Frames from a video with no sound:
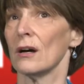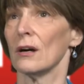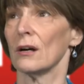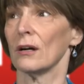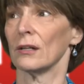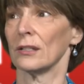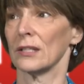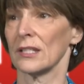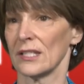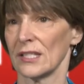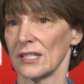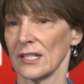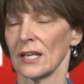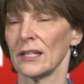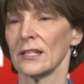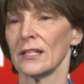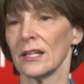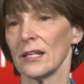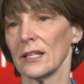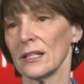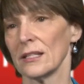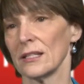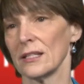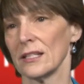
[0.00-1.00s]
on
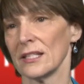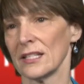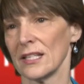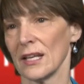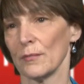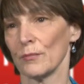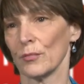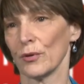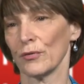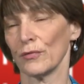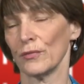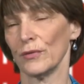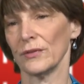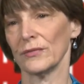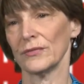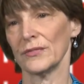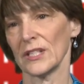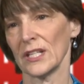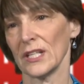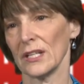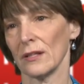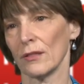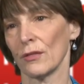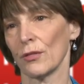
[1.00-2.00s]
Sunday, December
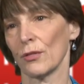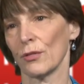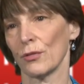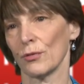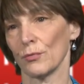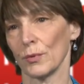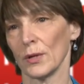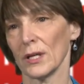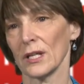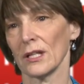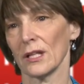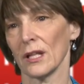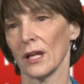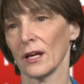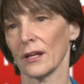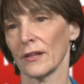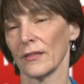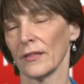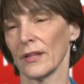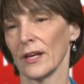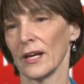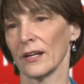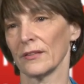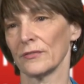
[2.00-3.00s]
15th, 3 o'clock
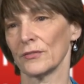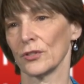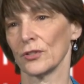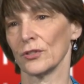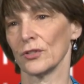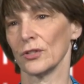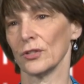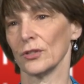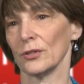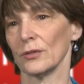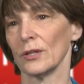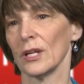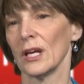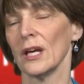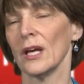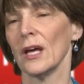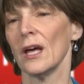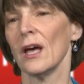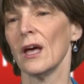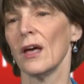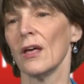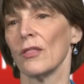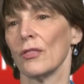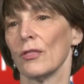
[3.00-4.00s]
in the afternoon.
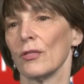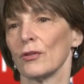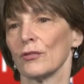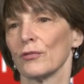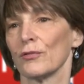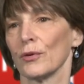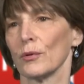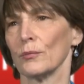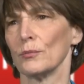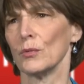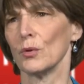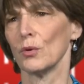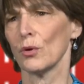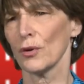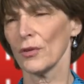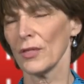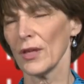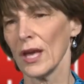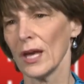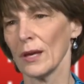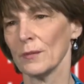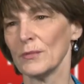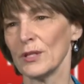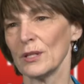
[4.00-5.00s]
They're from
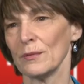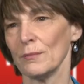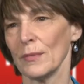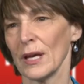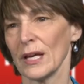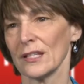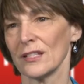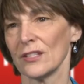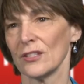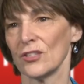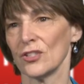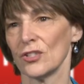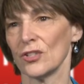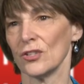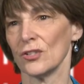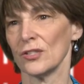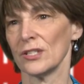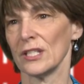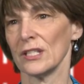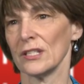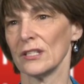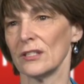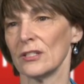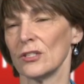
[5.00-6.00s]
Northampton,
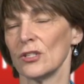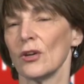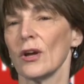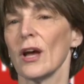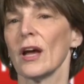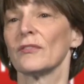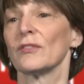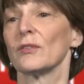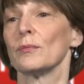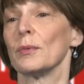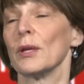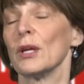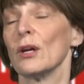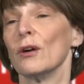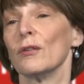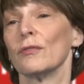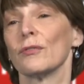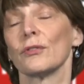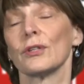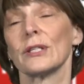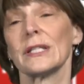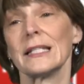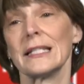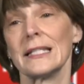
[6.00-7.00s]
Massachusetts. You have to be
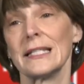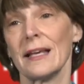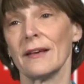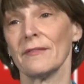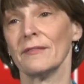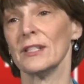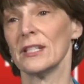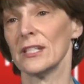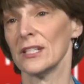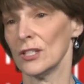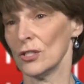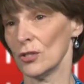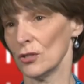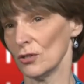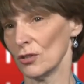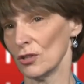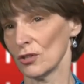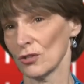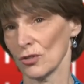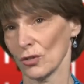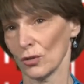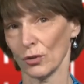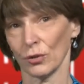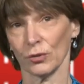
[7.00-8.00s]
over 72
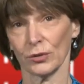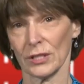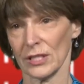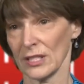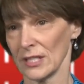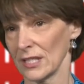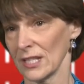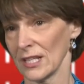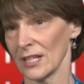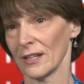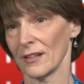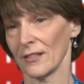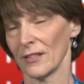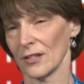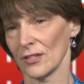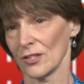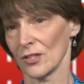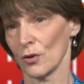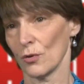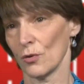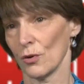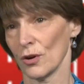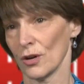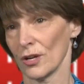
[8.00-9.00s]
years old to sing in
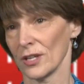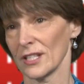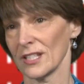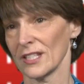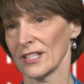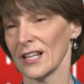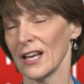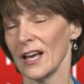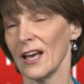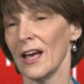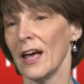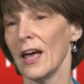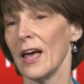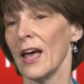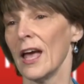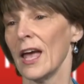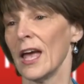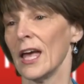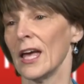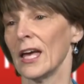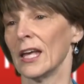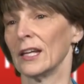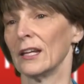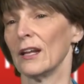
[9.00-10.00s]
this chorus.
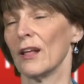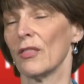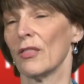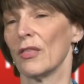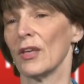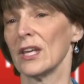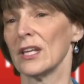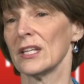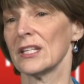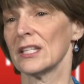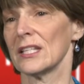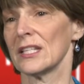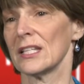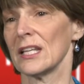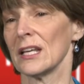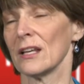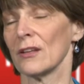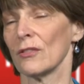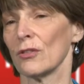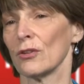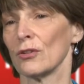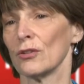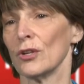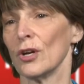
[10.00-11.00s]
And
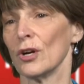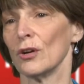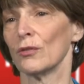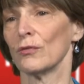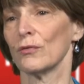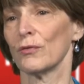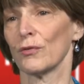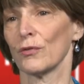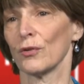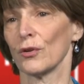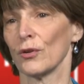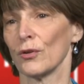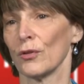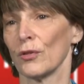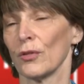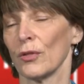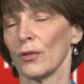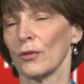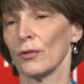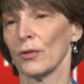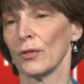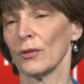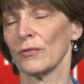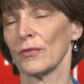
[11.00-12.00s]
they're known for
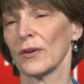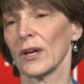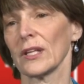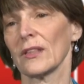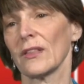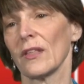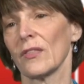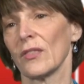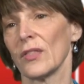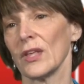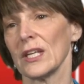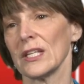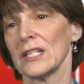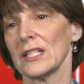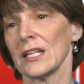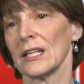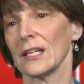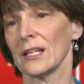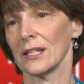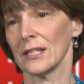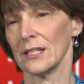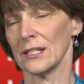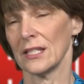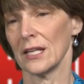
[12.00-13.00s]
the fact that they
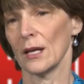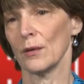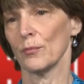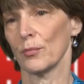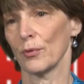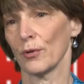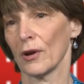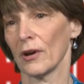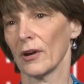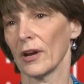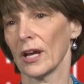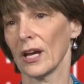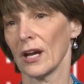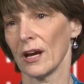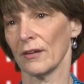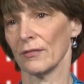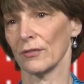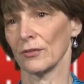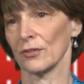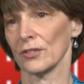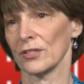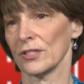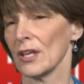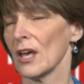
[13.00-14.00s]
sing contemporary
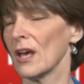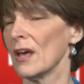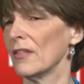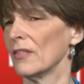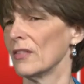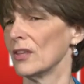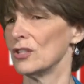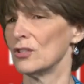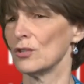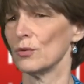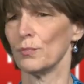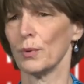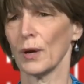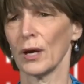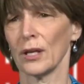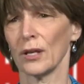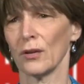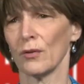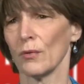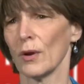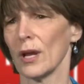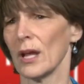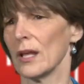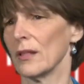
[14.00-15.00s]
covers. They do
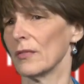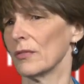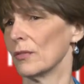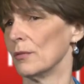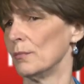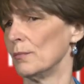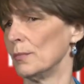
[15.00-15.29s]
Bonnie Raitt, the